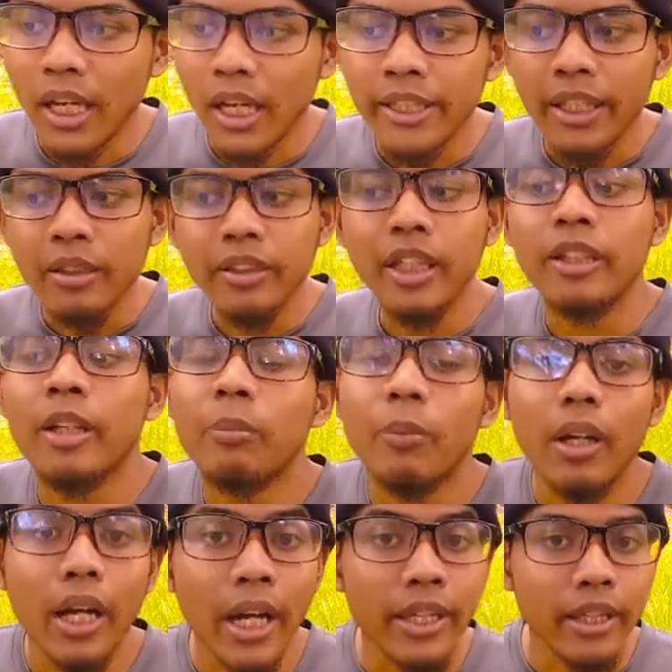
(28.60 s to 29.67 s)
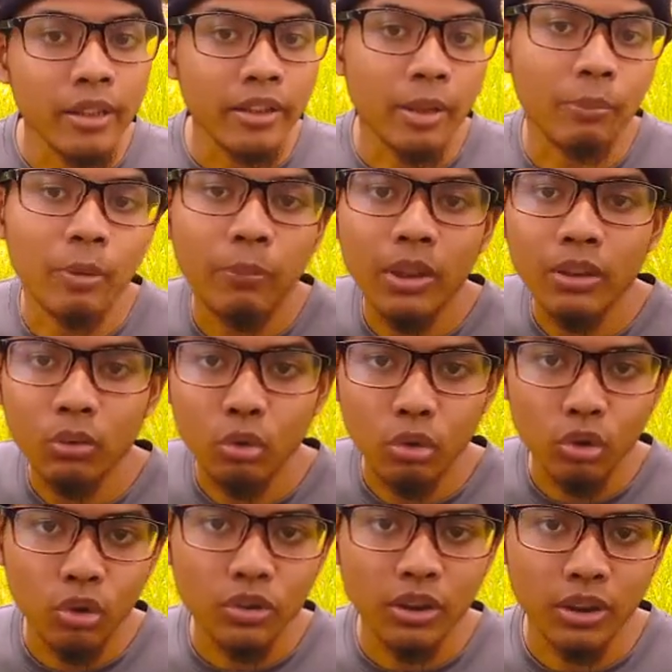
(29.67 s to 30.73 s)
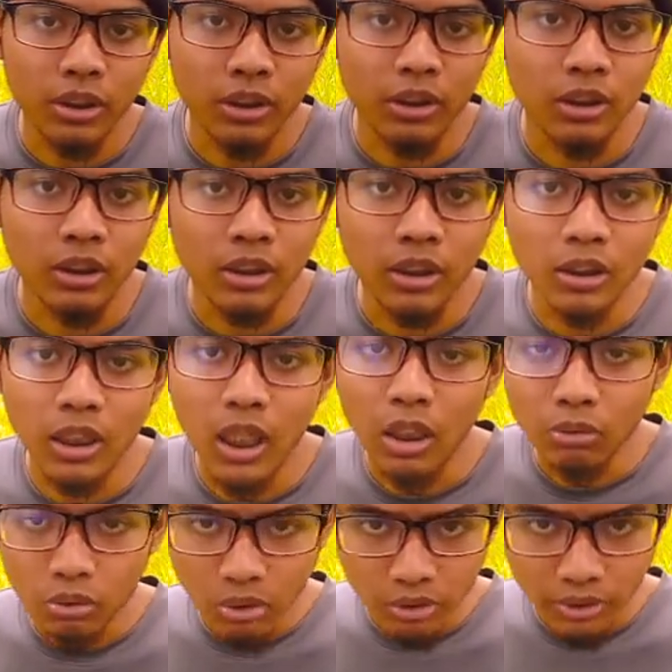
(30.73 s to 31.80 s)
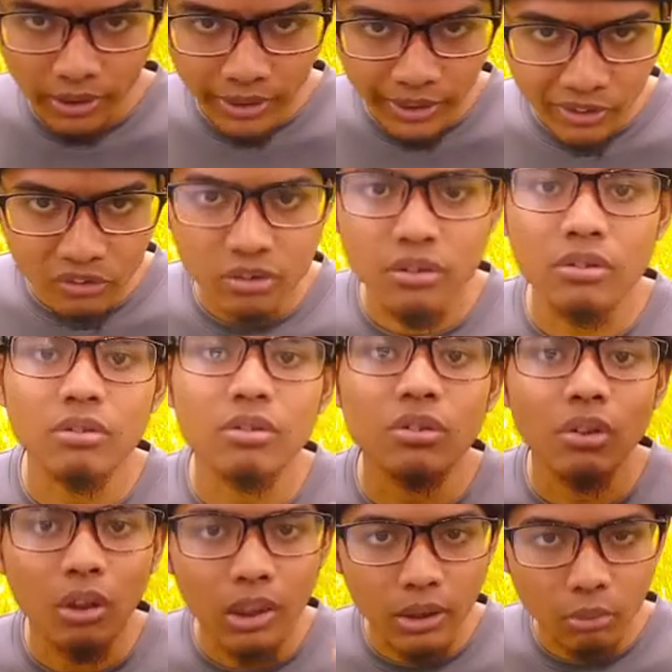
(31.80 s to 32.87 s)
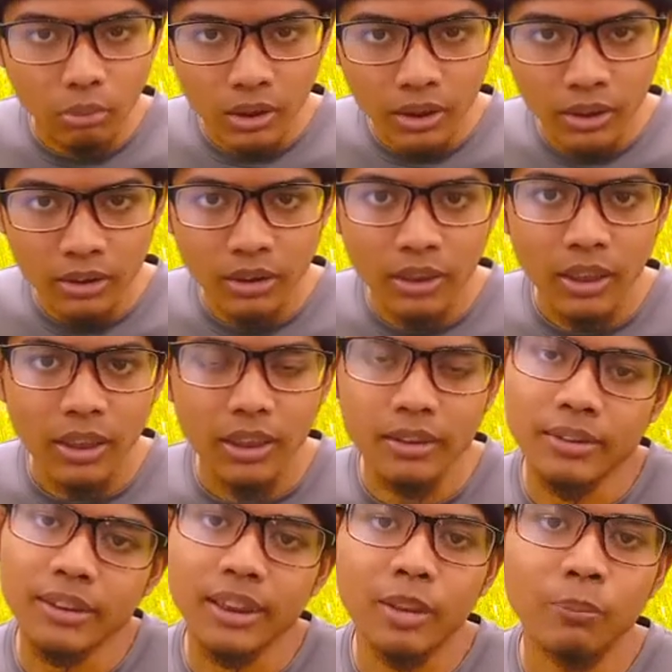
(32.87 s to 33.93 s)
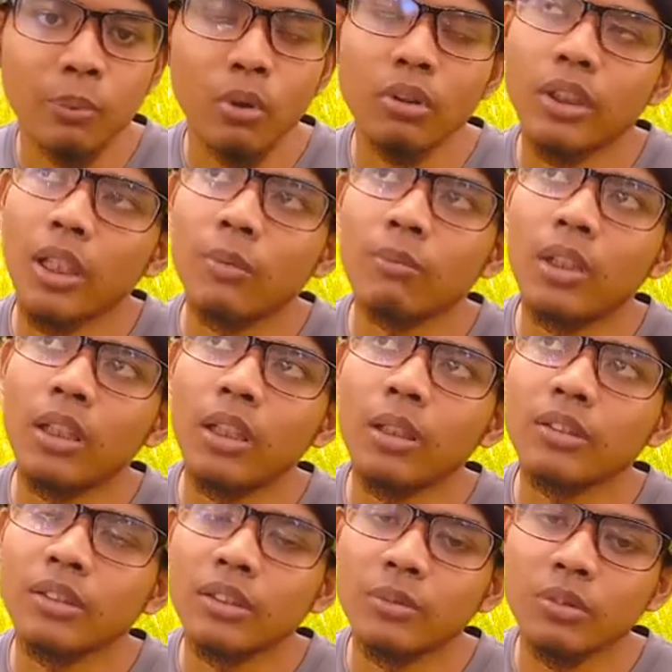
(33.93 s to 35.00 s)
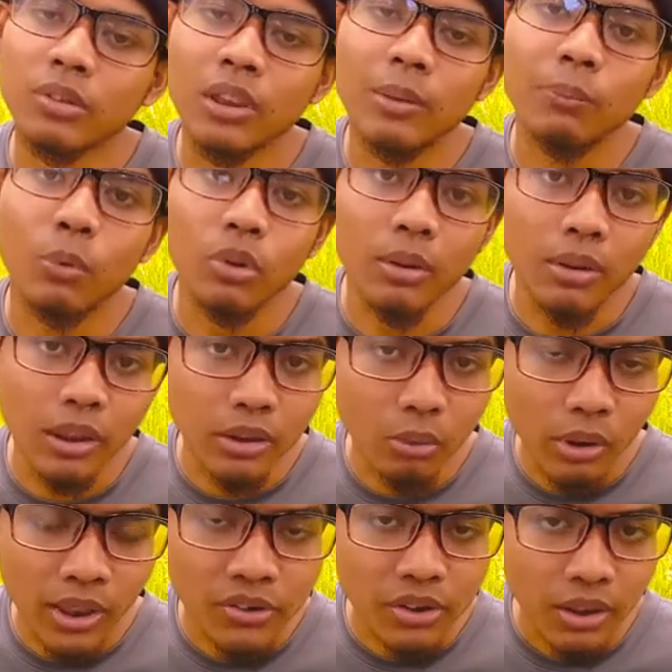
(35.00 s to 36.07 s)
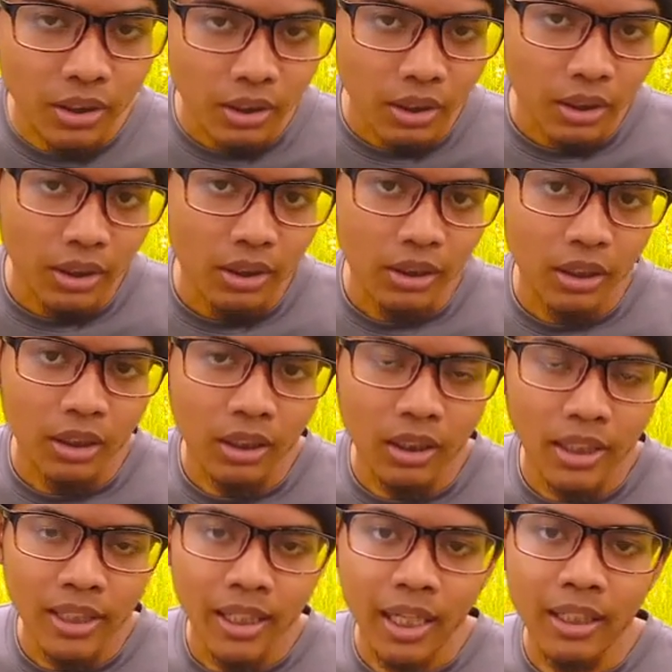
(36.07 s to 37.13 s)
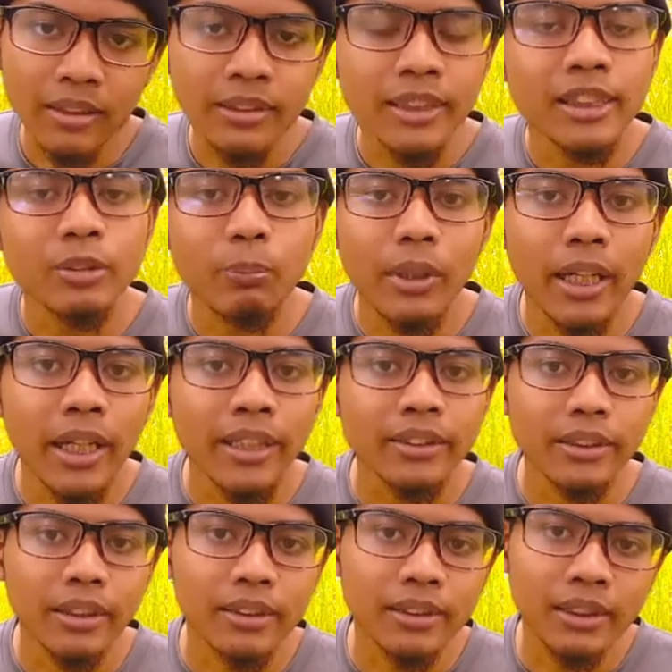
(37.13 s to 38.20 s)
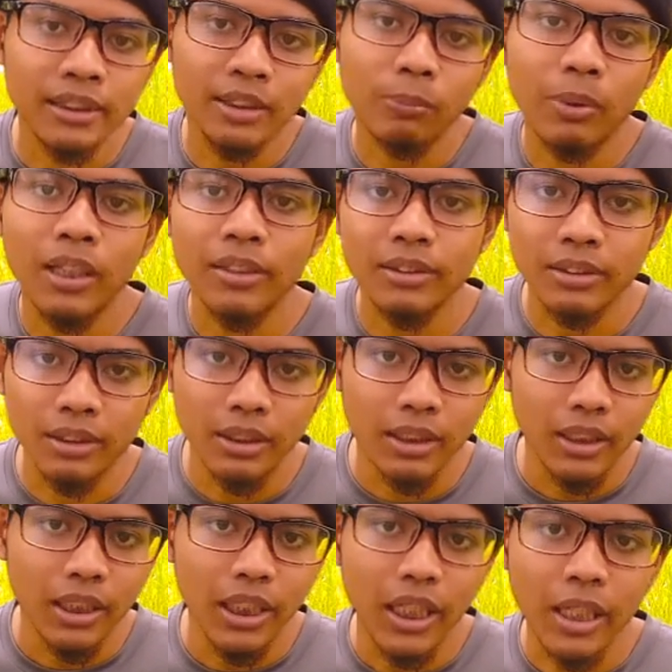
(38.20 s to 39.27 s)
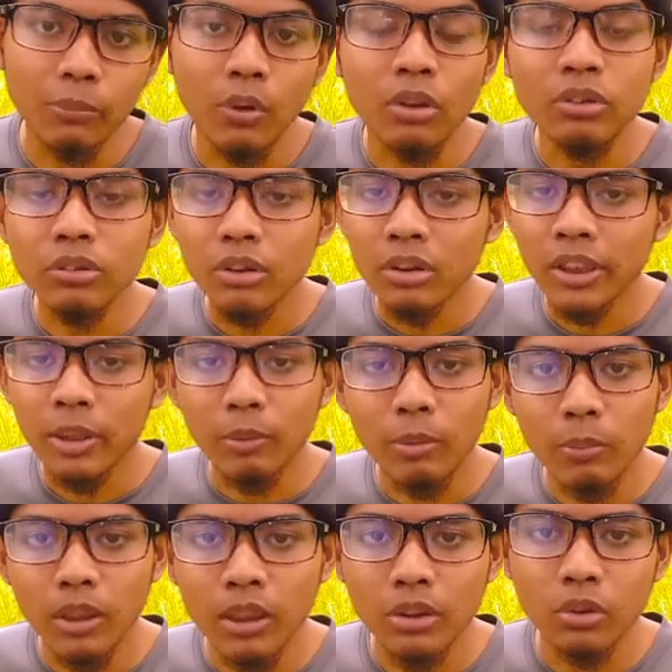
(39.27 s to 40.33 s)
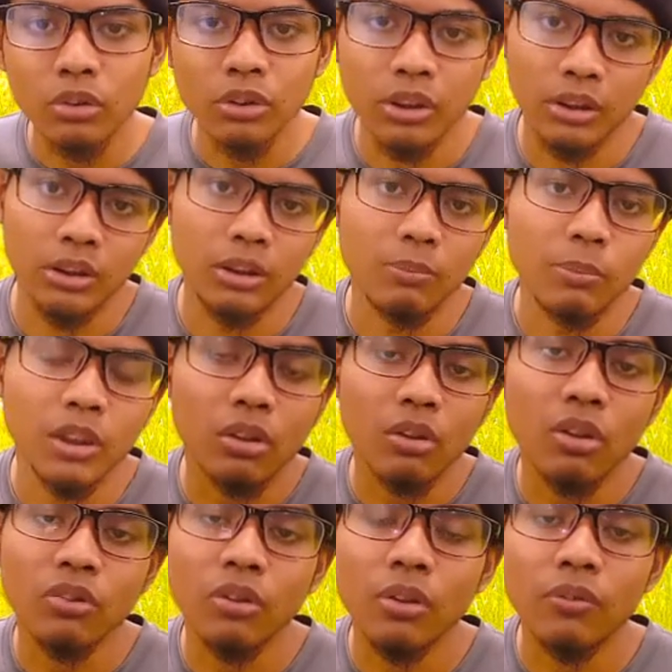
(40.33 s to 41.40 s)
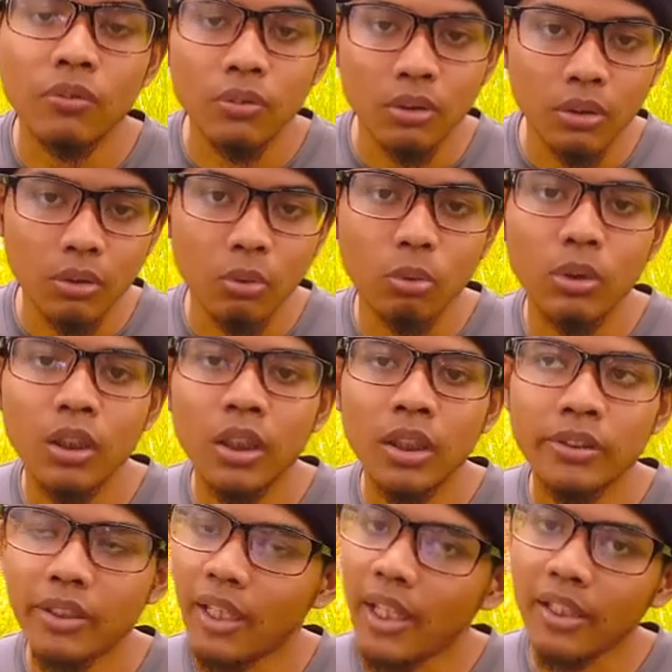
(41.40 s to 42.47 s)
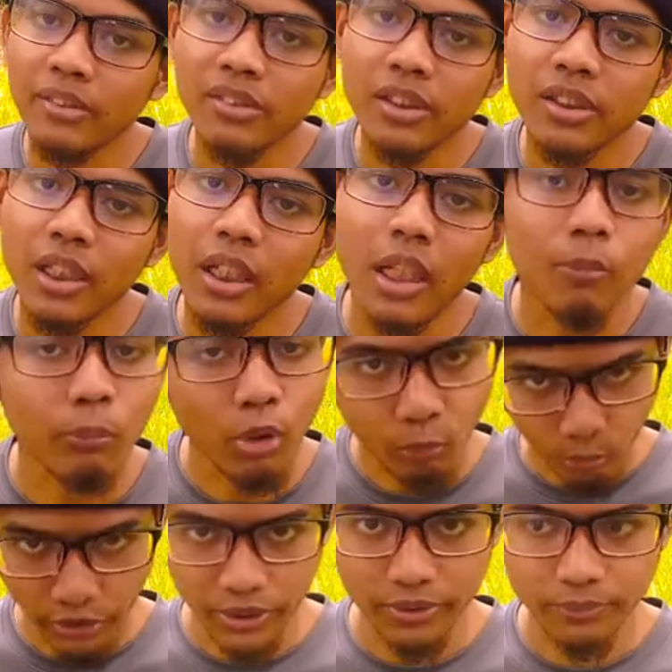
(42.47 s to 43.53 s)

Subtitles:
I am capable to use AutoCAD, SolidWorks, and some program language like LTSpice and C++. And also capable use Microsoft Word, Excel and Power.